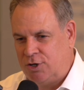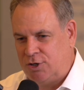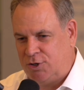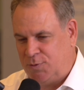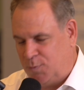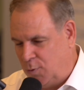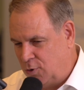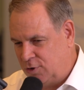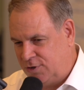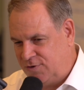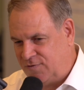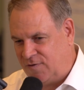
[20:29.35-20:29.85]

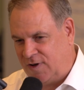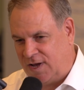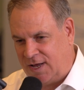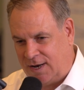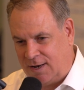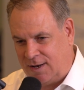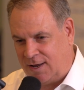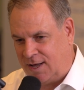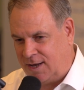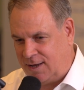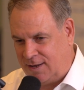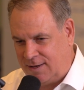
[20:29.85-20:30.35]
sports
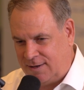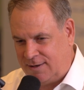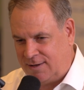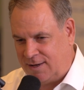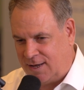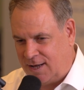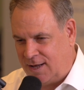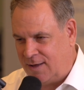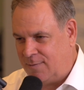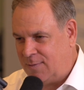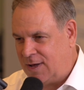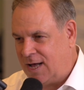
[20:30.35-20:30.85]
fan.
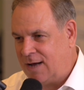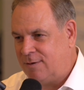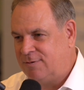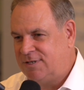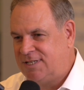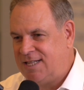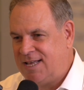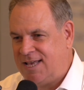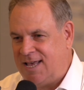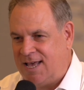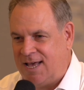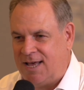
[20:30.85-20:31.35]
I was
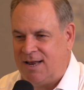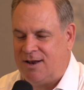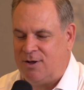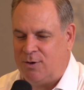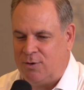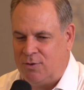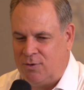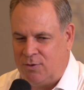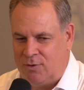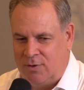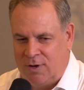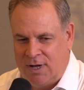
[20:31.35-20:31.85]
the kid
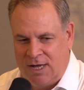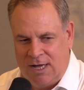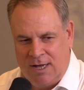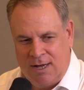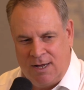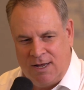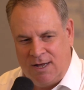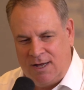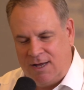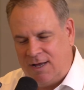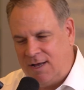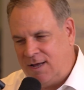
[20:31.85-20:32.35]
who,
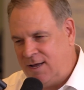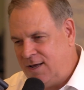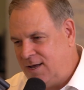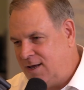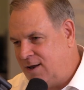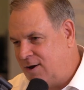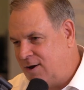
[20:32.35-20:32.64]
for